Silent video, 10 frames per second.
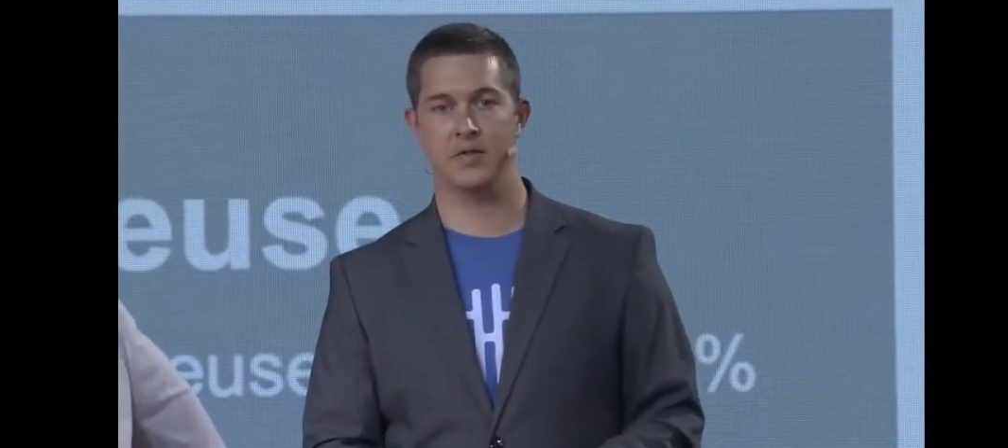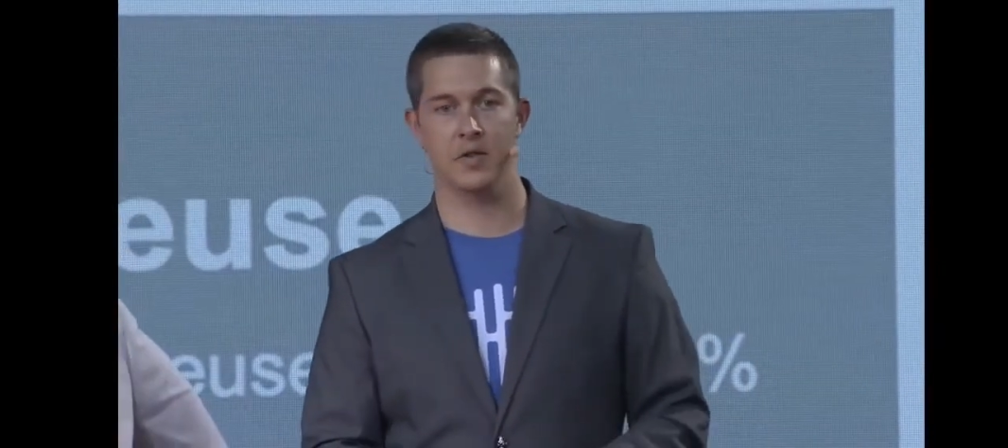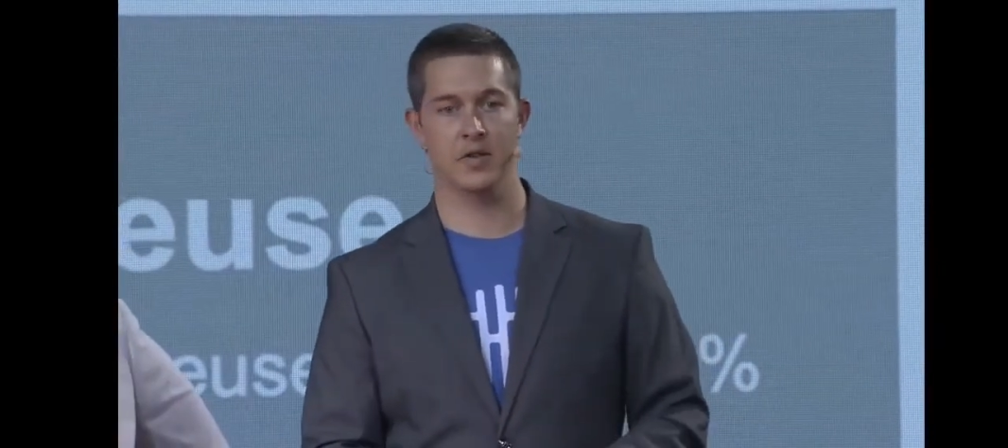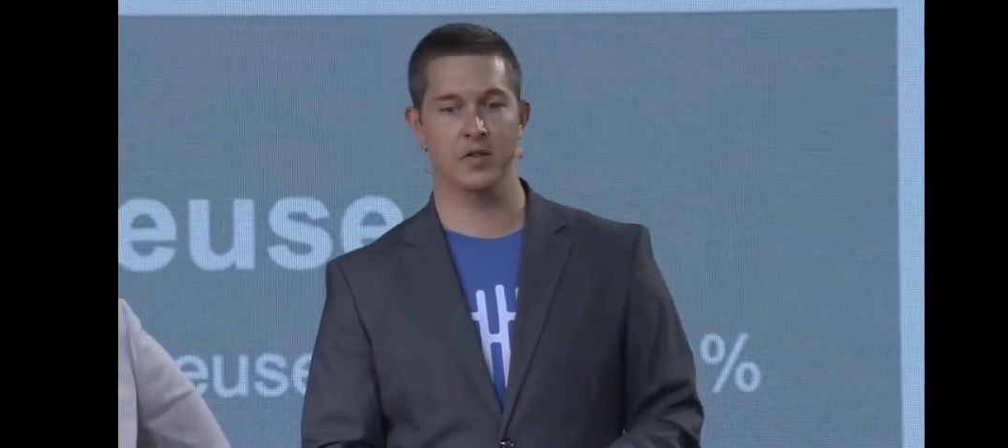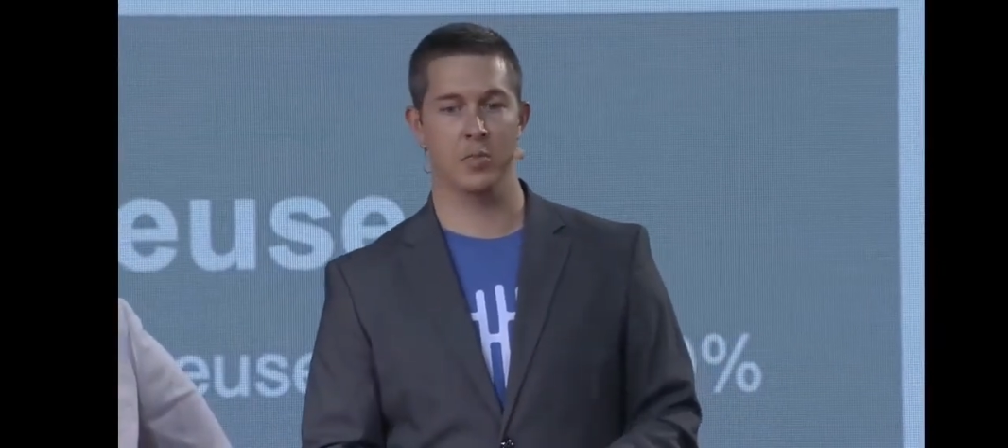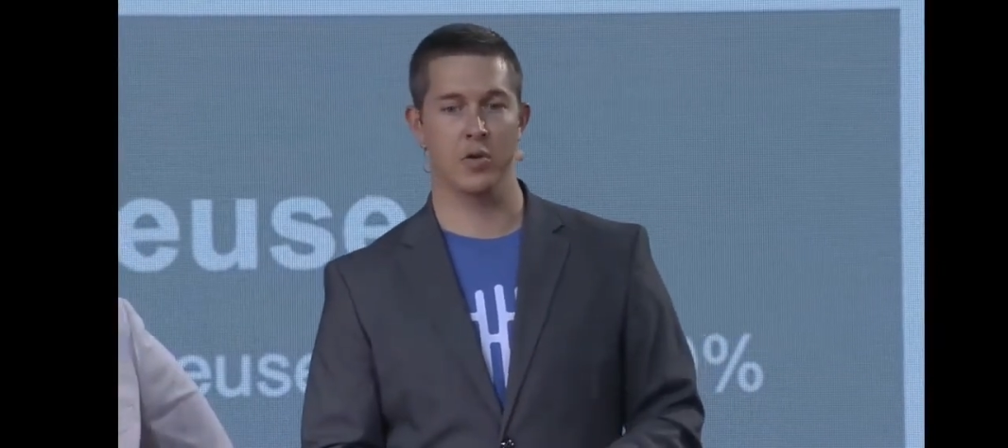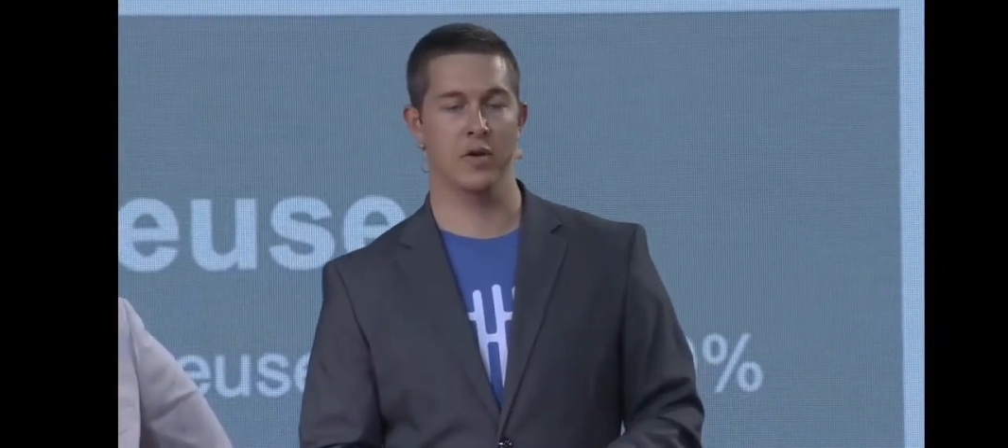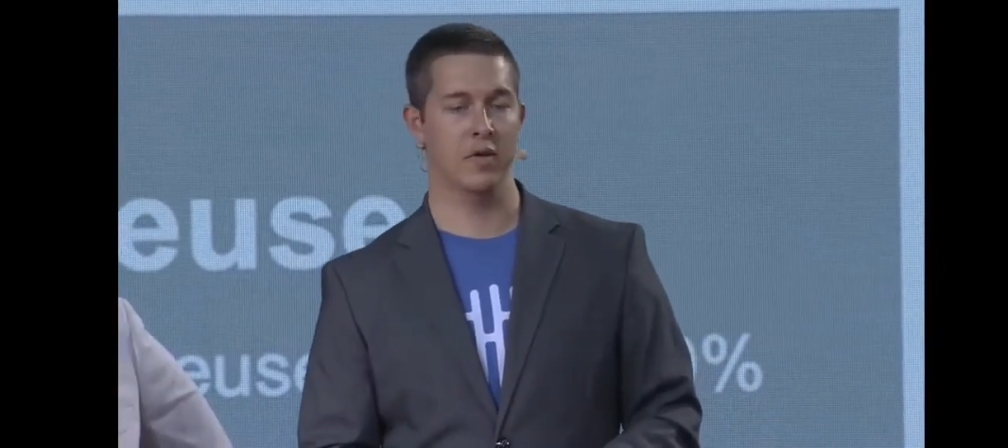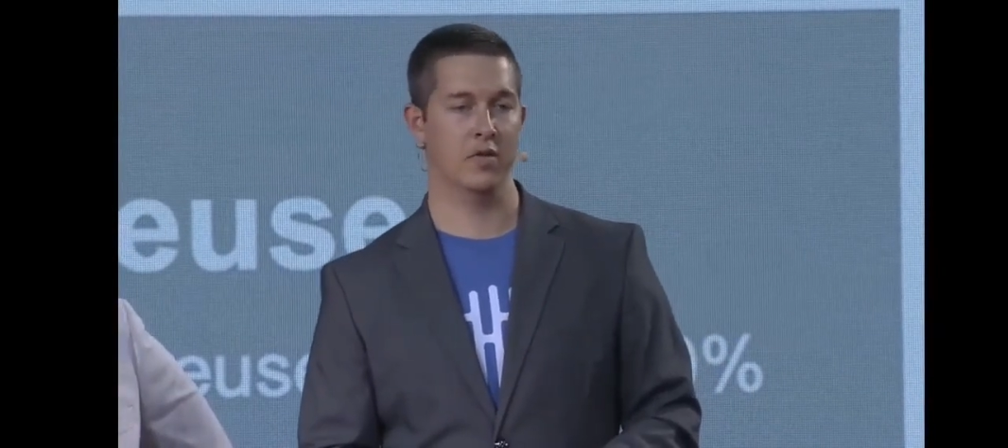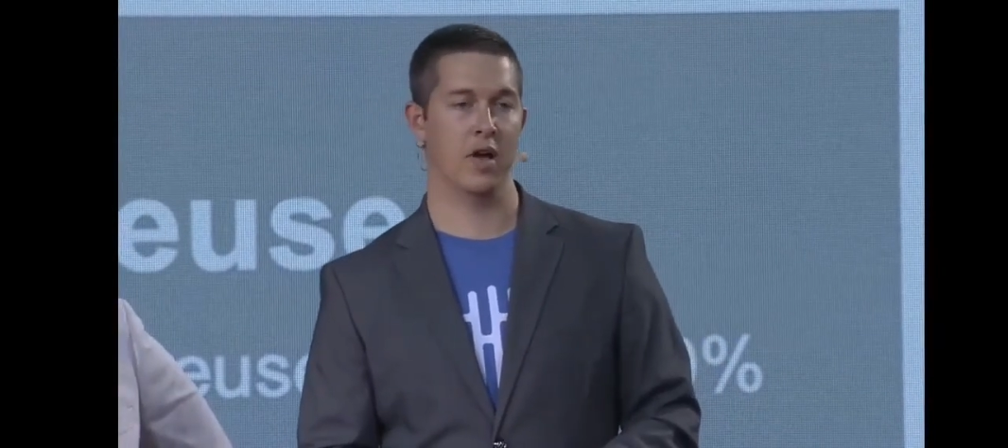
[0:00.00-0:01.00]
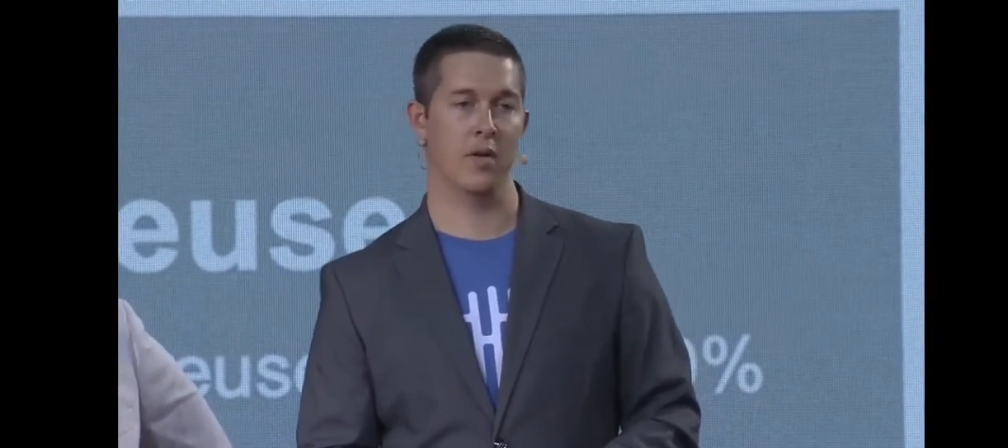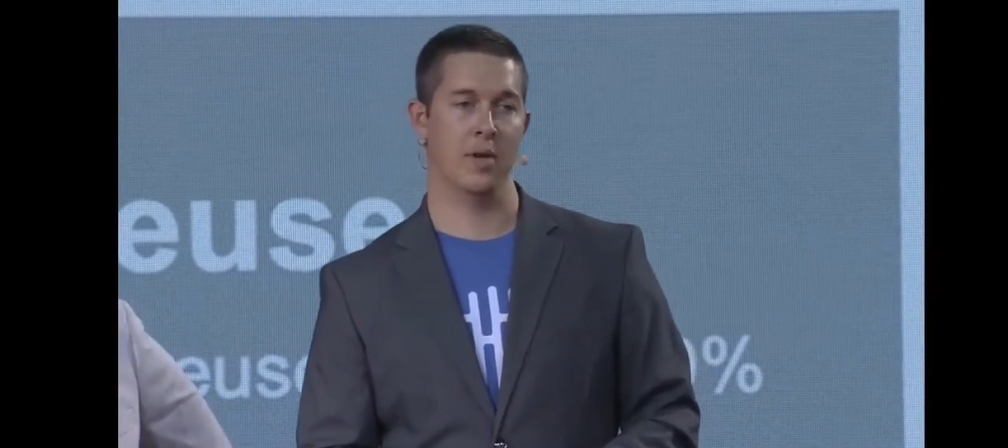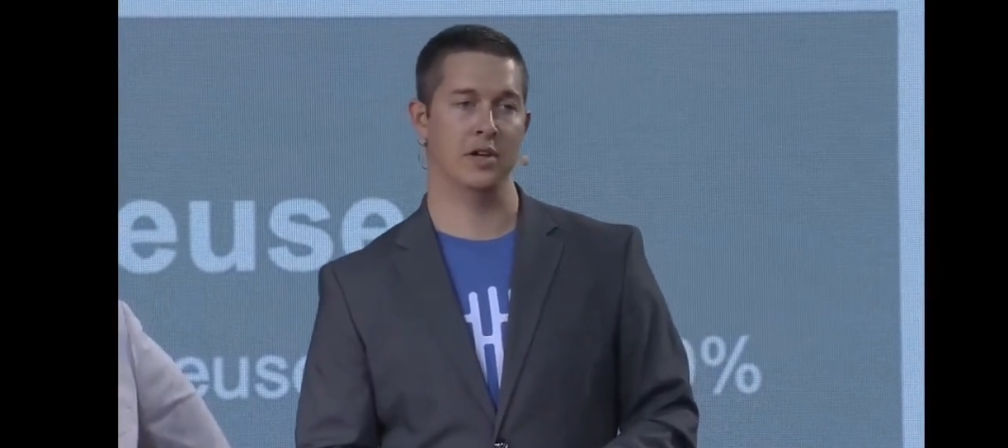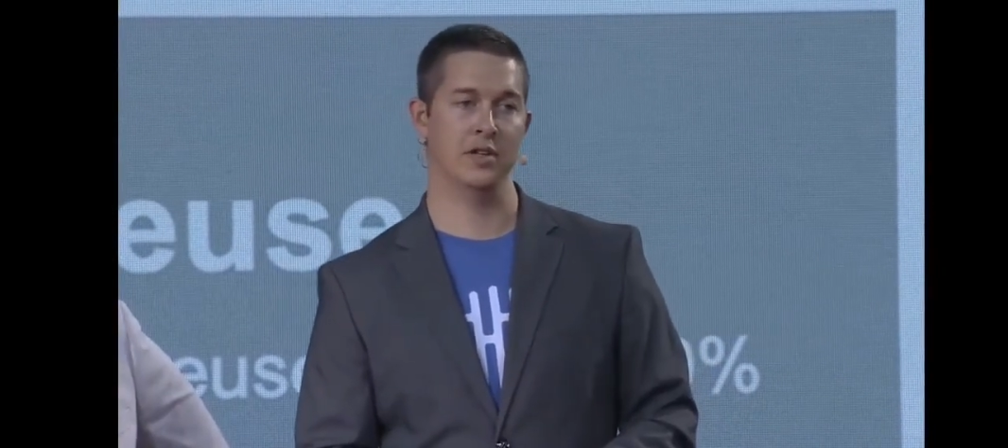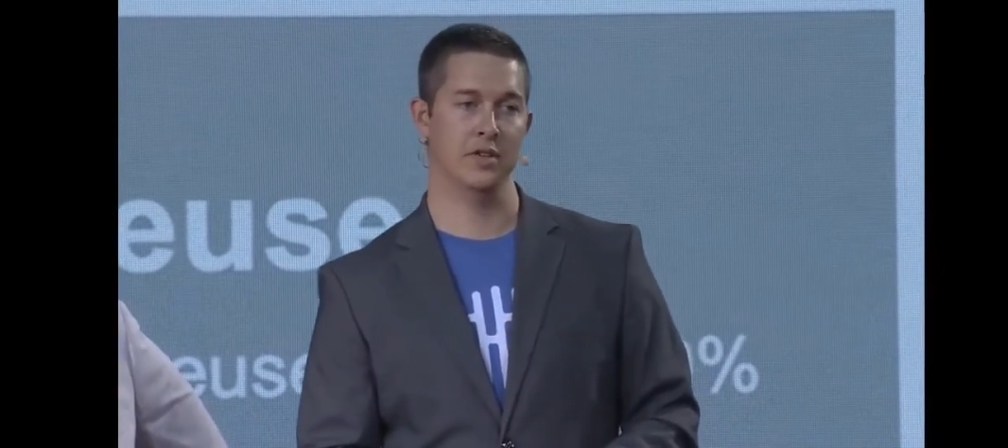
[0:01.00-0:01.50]
for the support of those
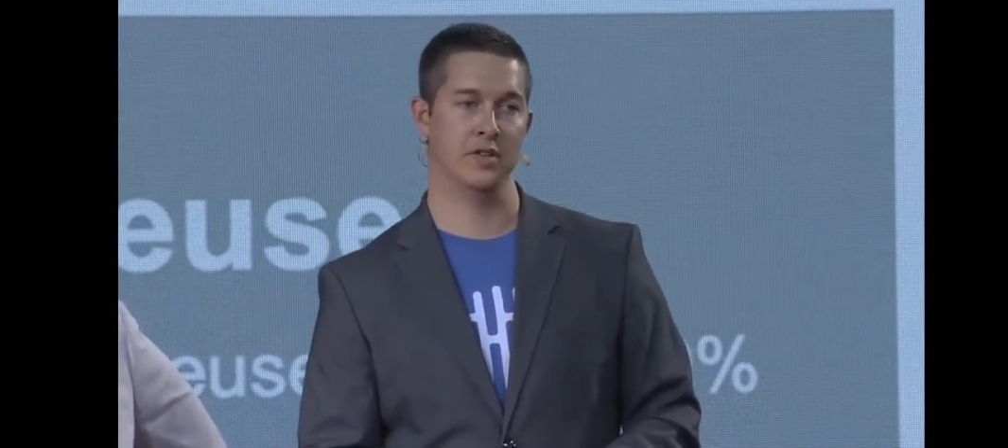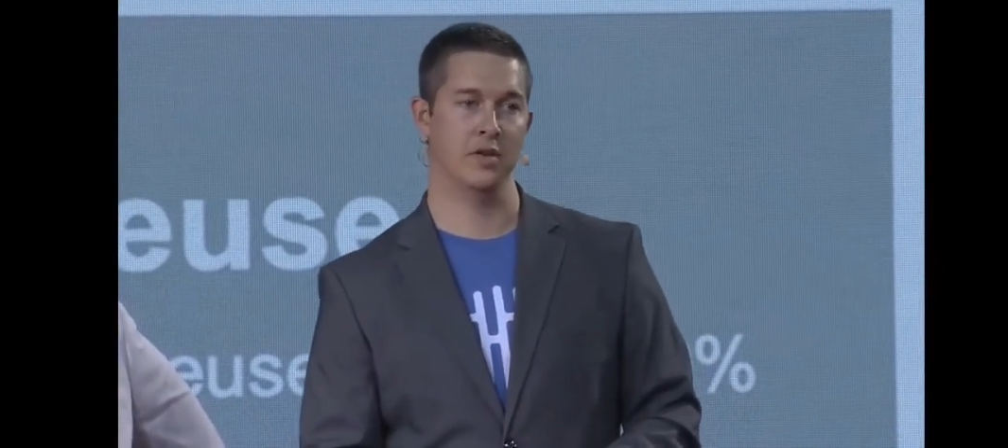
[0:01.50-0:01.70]
automations,